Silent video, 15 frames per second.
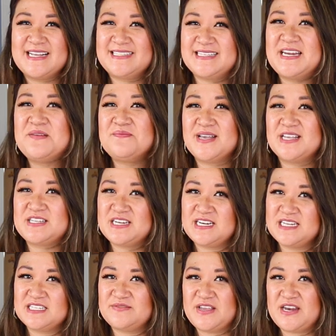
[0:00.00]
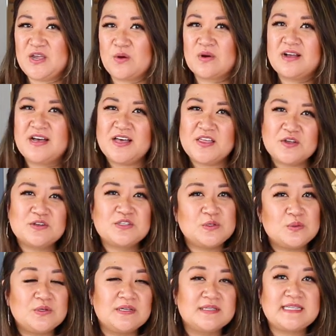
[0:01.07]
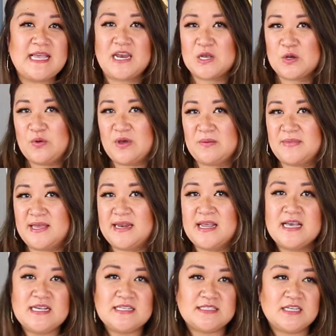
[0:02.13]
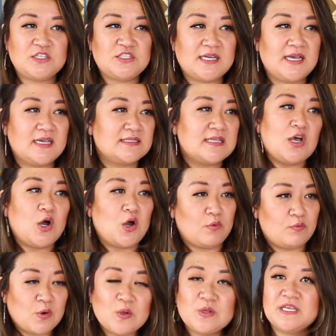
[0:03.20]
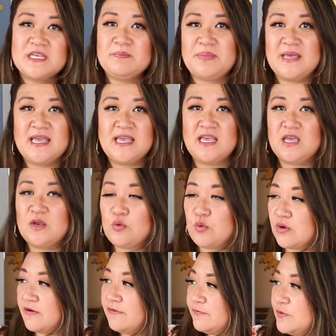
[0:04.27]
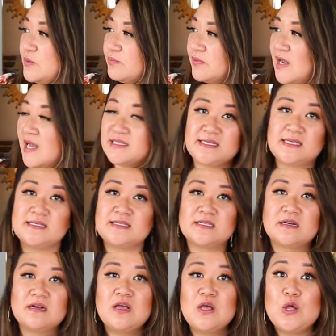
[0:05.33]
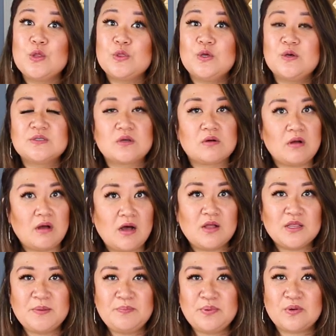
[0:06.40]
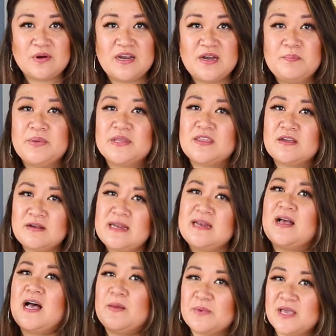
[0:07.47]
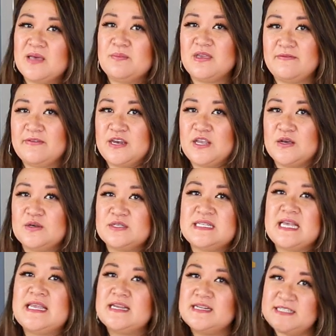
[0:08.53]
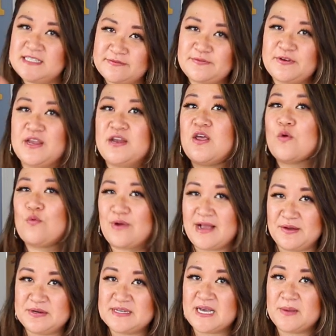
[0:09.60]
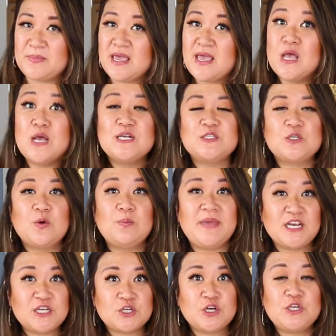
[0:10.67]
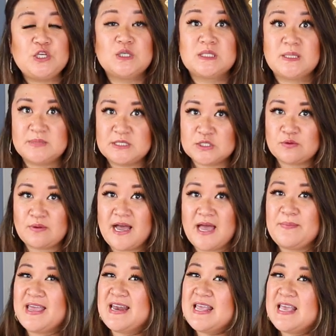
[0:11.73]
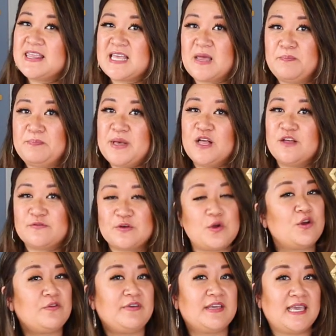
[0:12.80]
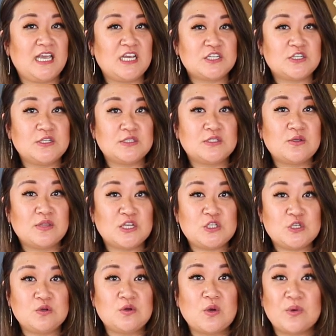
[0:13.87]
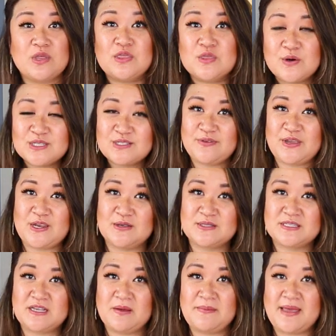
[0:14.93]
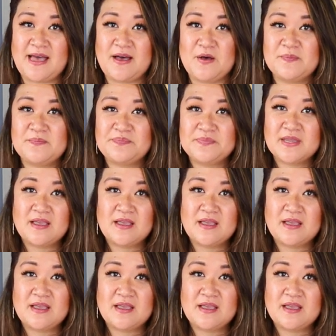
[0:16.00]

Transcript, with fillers: I didn't mention in this video are other tools and equipment such as a rolling pin or a food processor. Those are all important, but they're in upcoming videos in a different roundup. So make sure you subscribe and hit that bell for notifications so that you know when those videos come out.